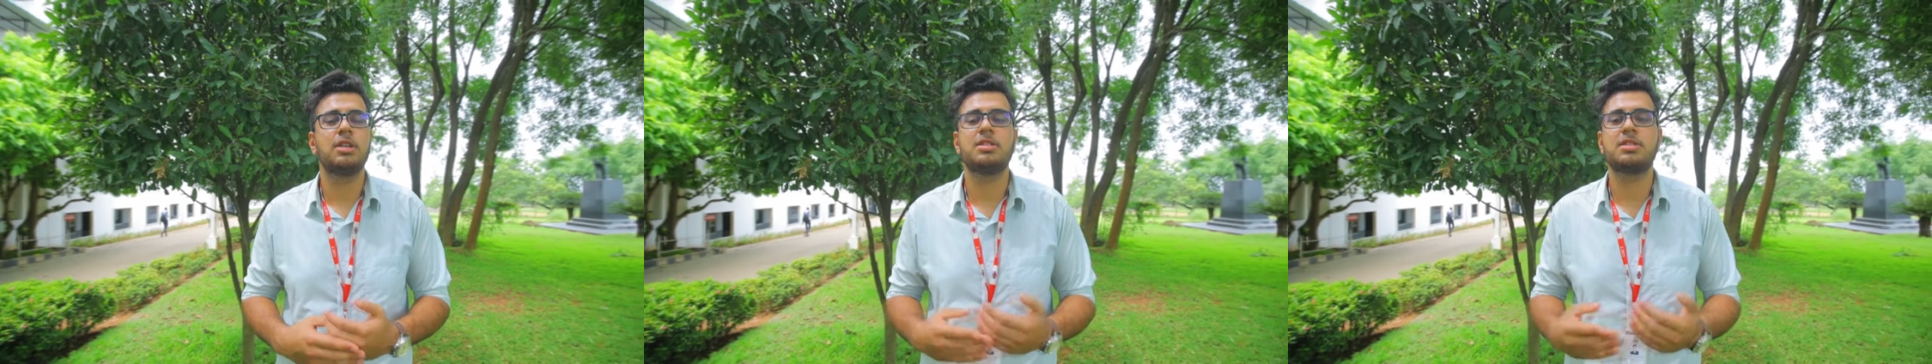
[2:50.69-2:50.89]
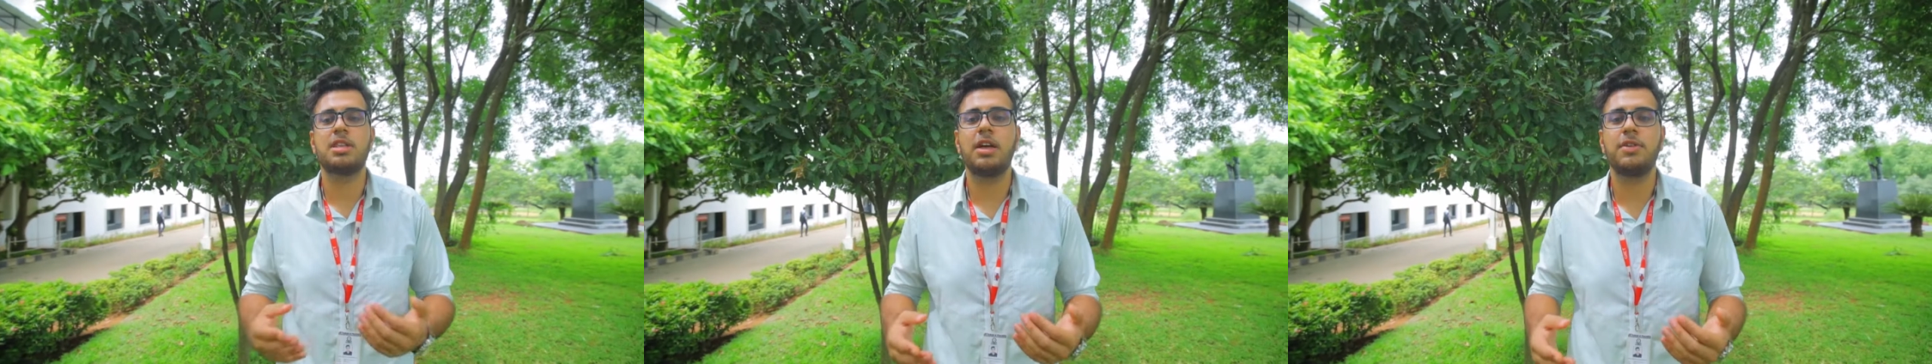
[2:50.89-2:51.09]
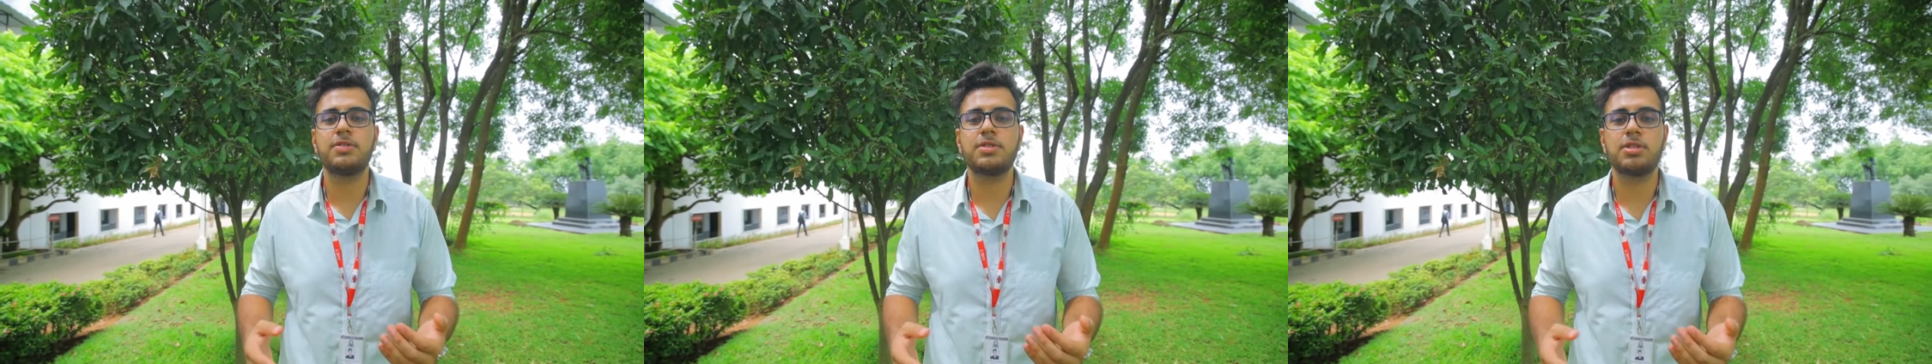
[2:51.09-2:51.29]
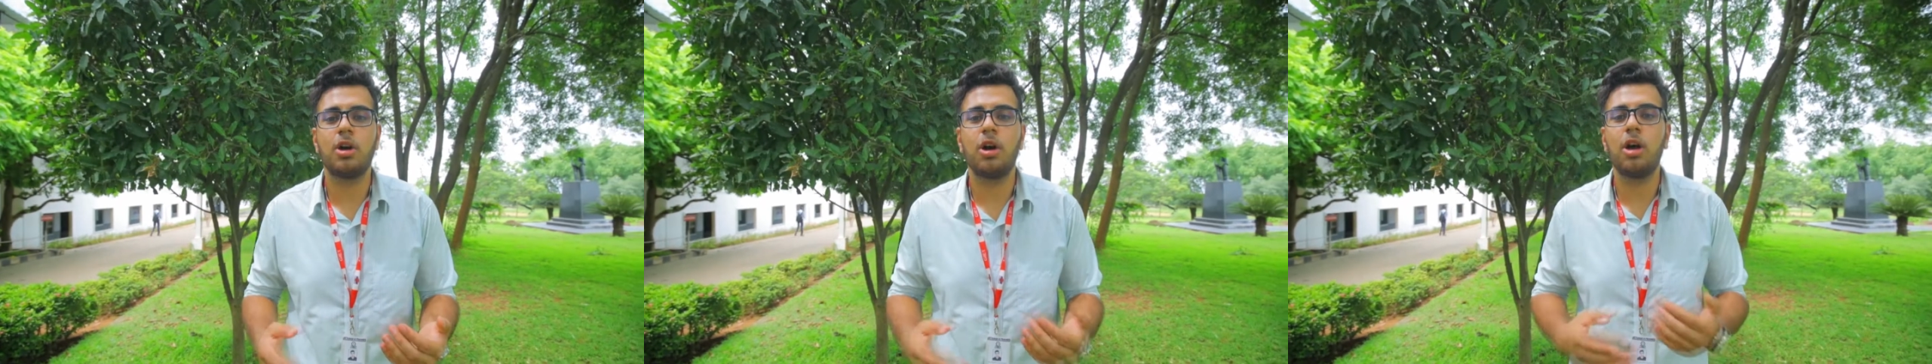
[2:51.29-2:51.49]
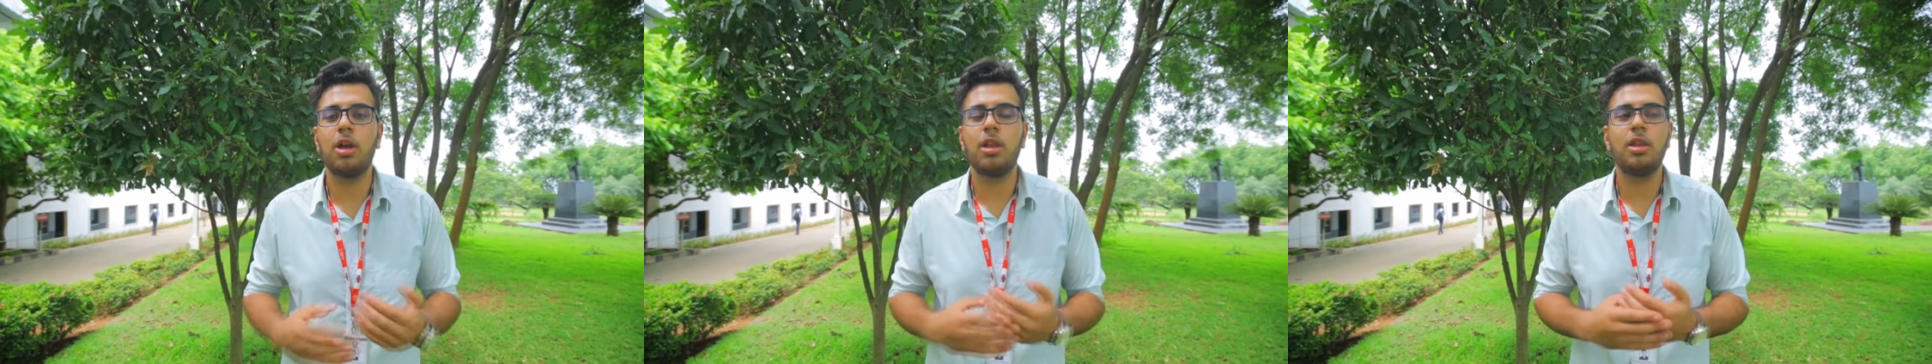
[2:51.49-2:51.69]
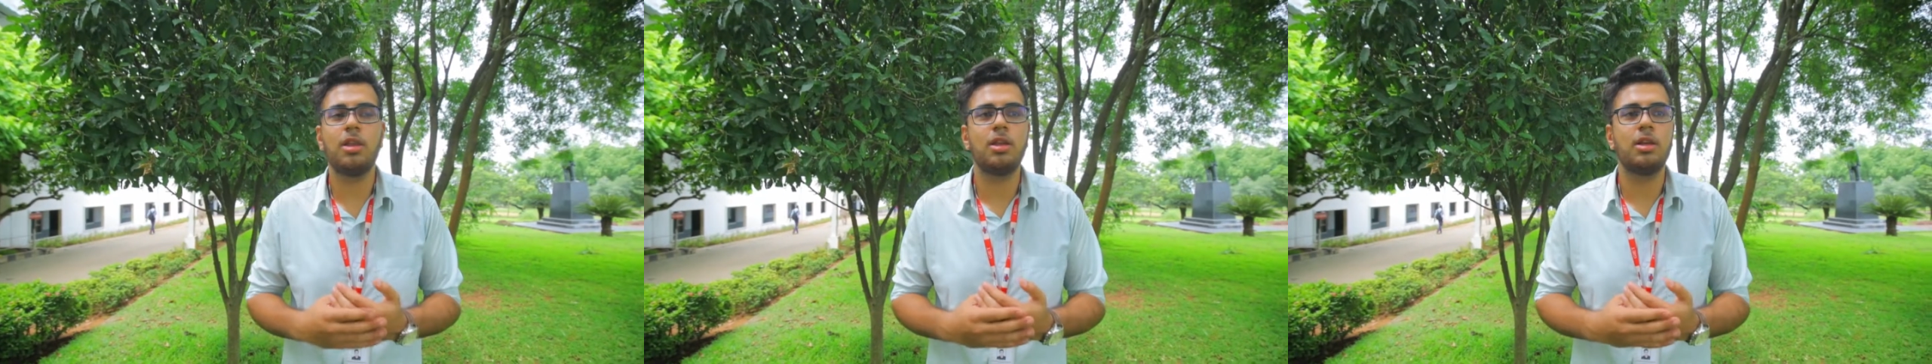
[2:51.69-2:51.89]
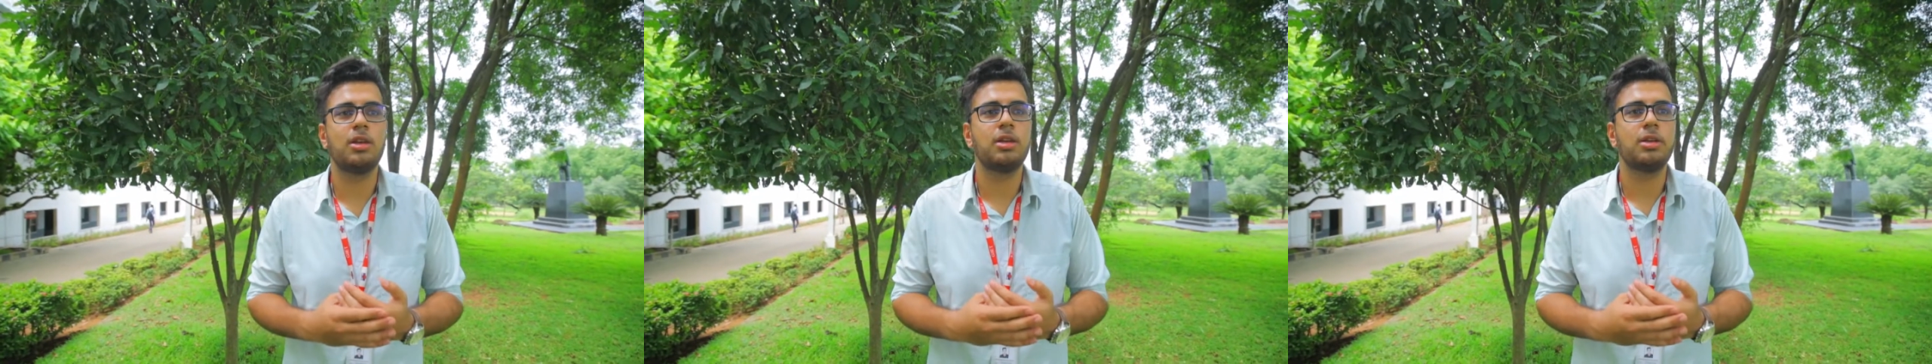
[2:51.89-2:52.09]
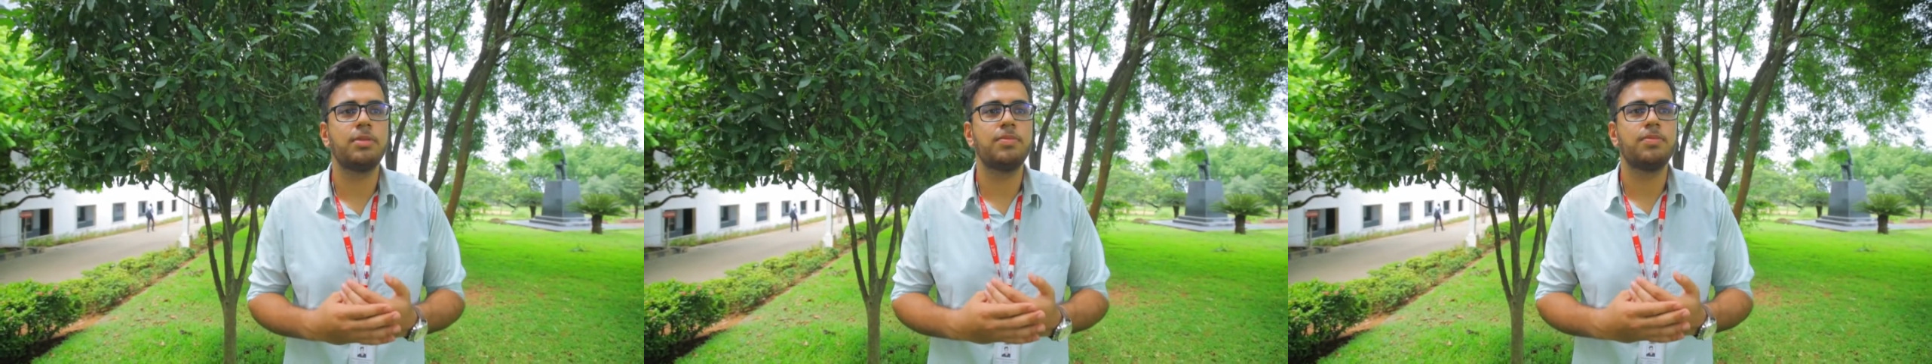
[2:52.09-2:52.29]
staffs
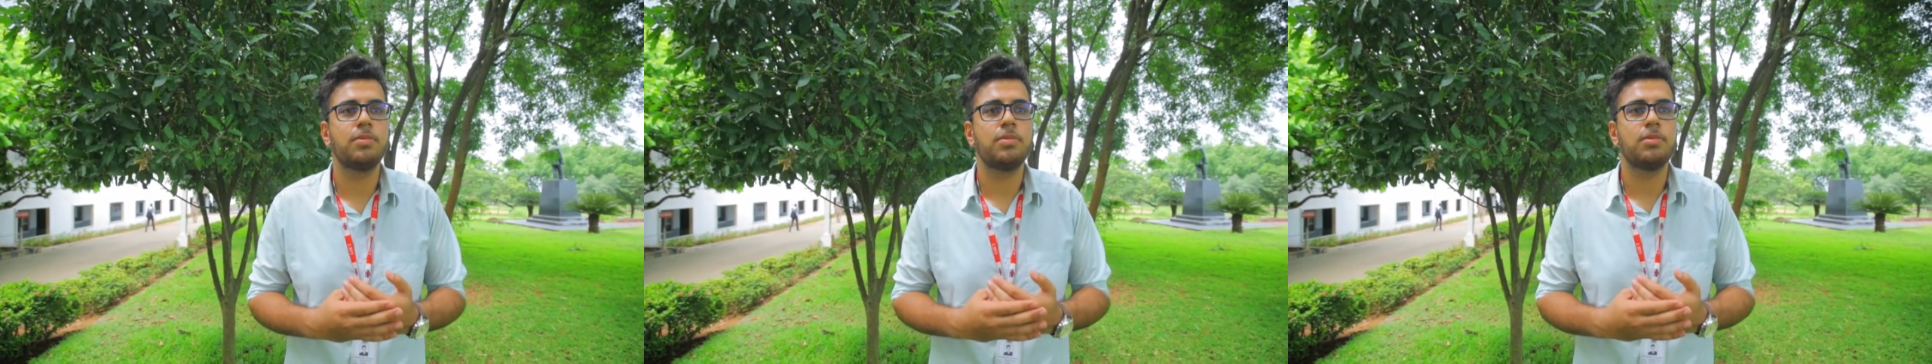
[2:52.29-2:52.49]
all